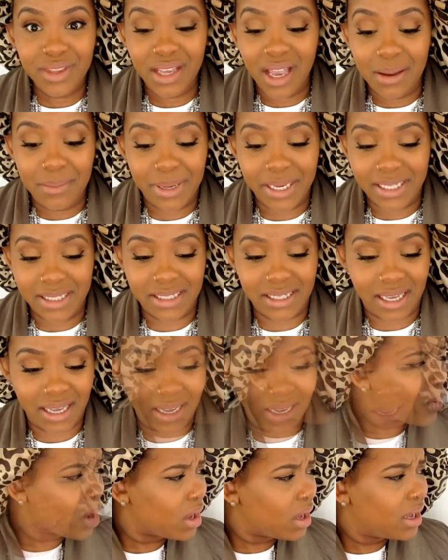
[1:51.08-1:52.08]

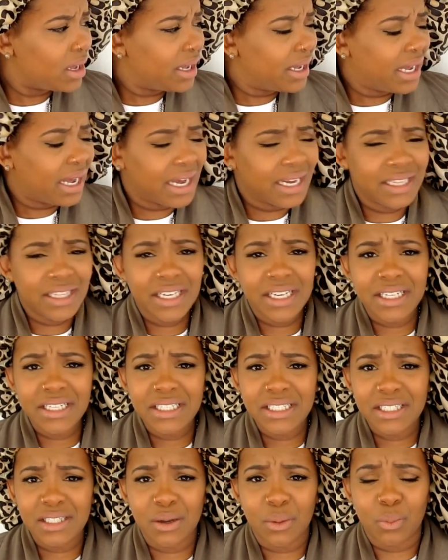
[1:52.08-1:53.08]
amazing I think I
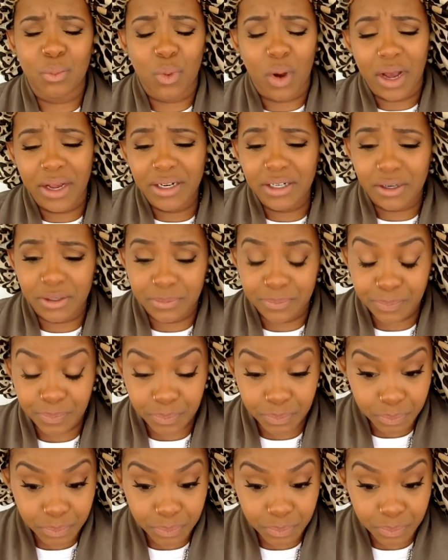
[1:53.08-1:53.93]
need some water.